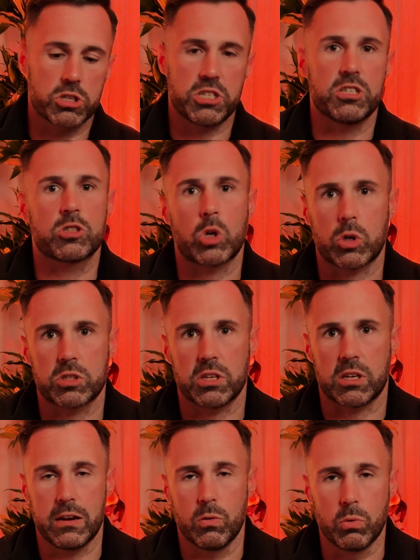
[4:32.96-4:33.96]
she's
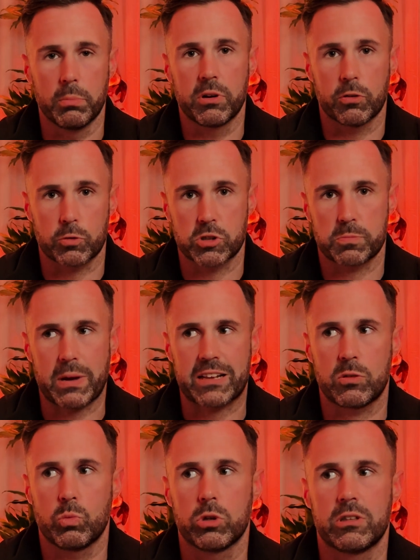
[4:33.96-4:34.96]
toxic. And a woman of
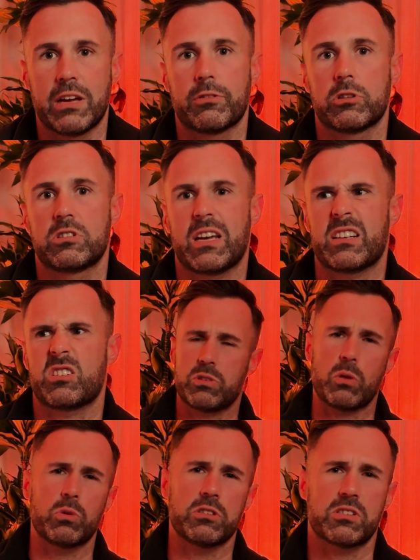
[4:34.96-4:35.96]
respect would never test.
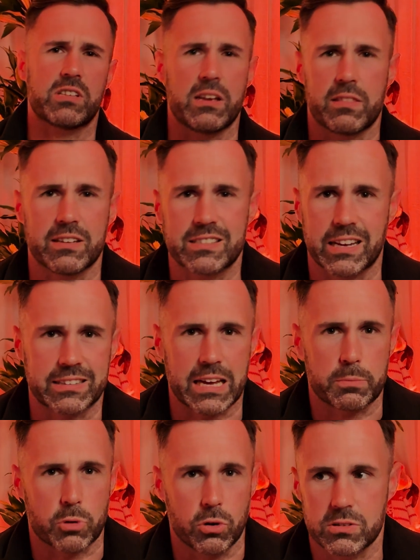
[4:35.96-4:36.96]
They wouldn't say things like
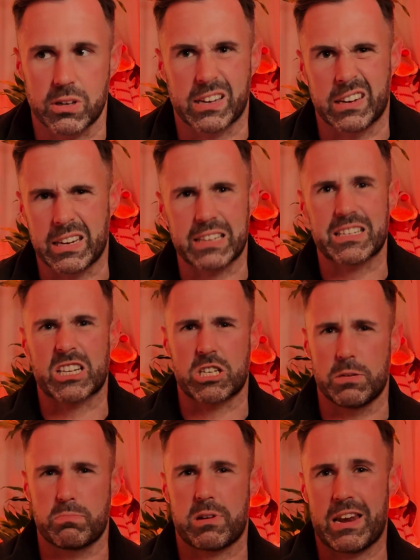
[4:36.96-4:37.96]
that, bro. Again, that's
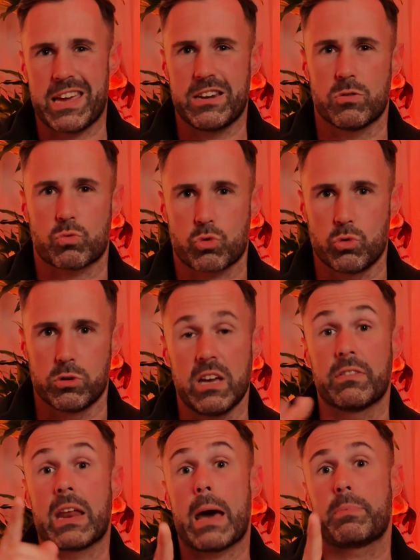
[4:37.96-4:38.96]
actually plain rude
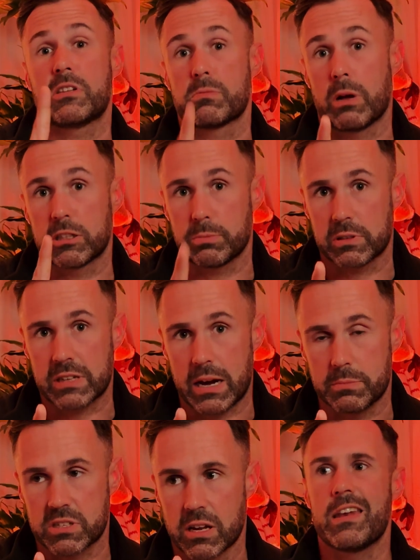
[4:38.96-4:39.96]
if it happens multiple
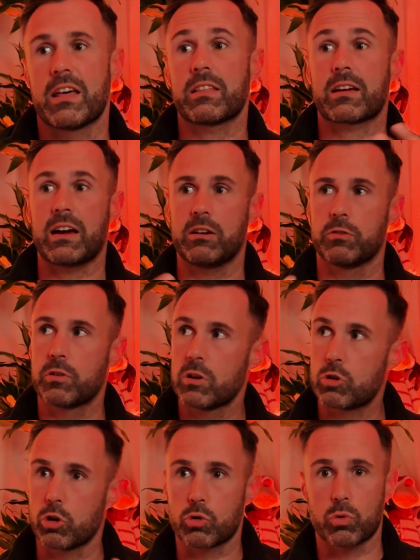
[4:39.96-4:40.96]
times. Another kind of
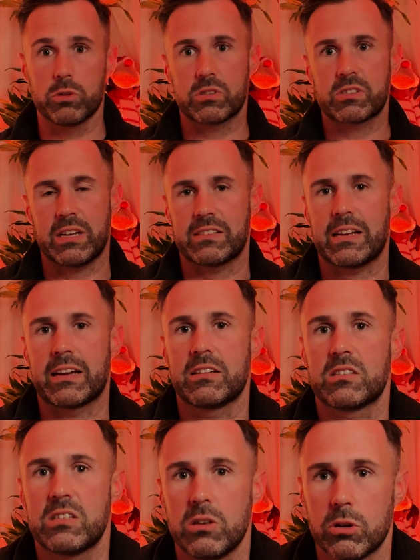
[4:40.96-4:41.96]
congruence test I
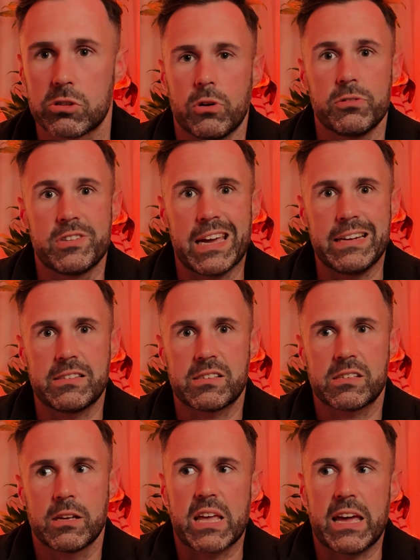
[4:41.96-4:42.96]
can see also on
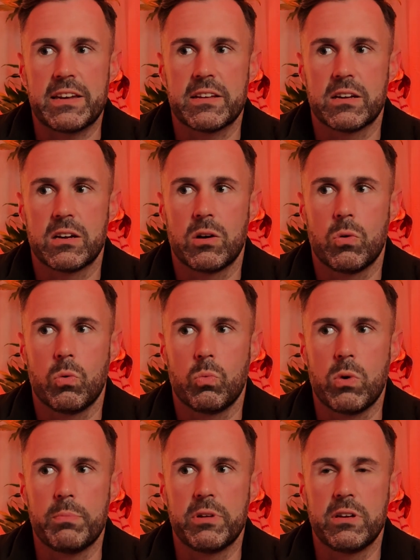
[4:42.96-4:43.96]
dates that
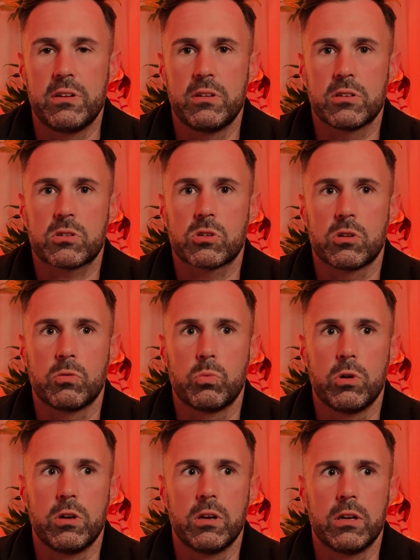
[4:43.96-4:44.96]
women sort of
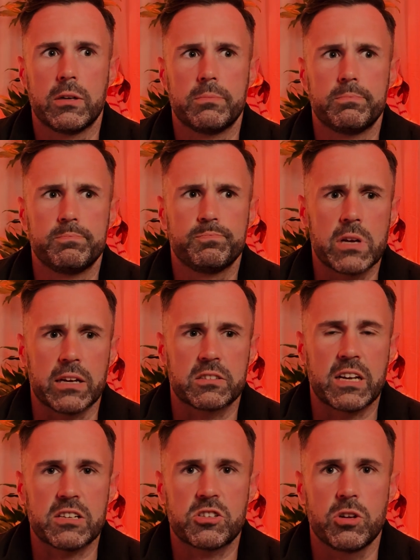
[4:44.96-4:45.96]
will
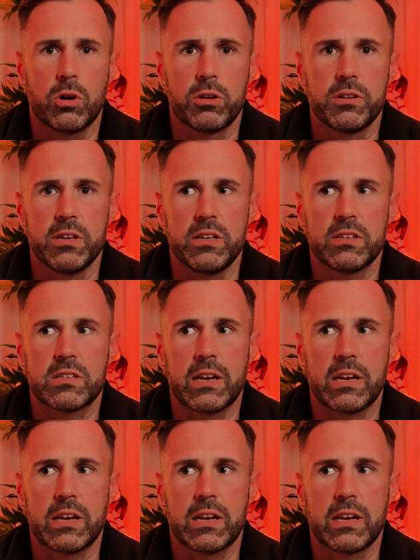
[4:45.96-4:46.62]
test you on is